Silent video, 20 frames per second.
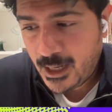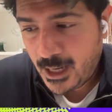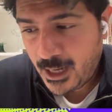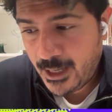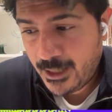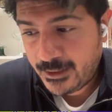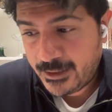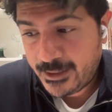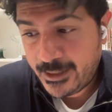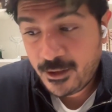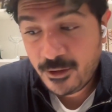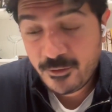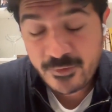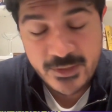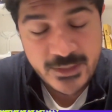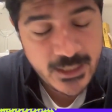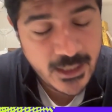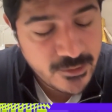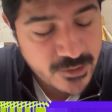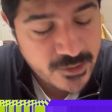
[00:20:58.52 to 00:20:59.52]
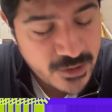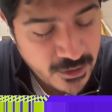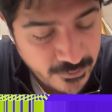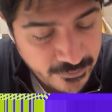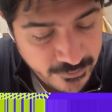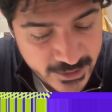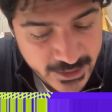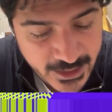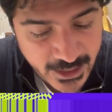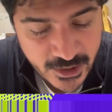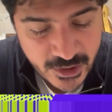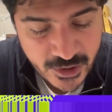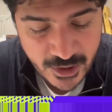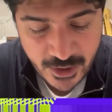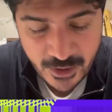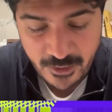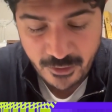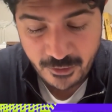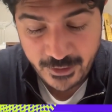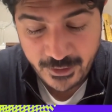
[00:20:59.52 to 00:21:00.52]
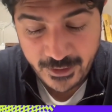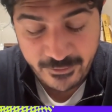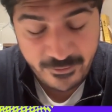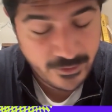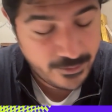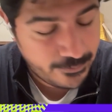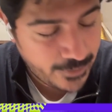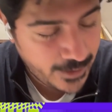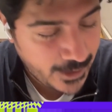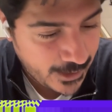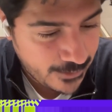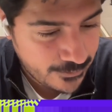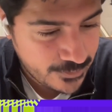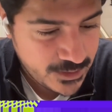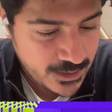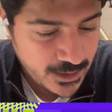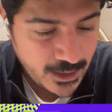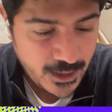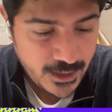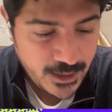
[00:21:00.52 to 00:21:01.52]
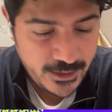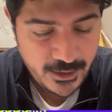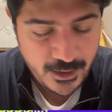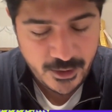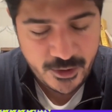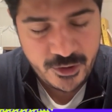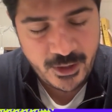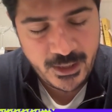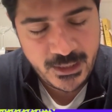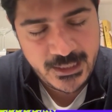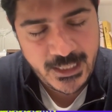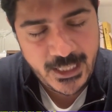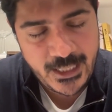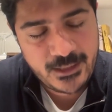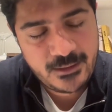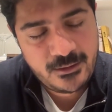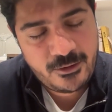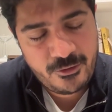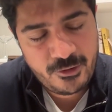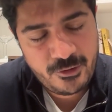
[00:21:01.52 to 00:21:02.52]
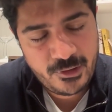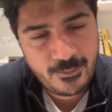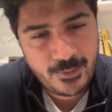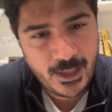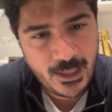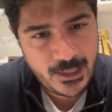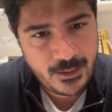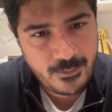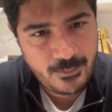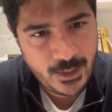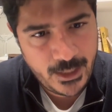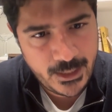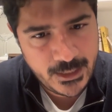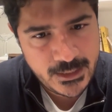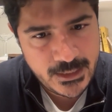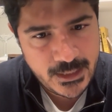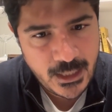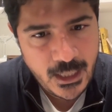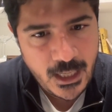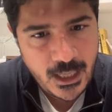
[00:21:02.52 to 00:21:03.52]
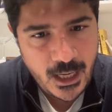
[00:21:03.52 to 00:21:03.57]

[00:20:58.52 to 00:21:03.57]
and kick off a sales conversation, or even perhaps transact through a marketplace.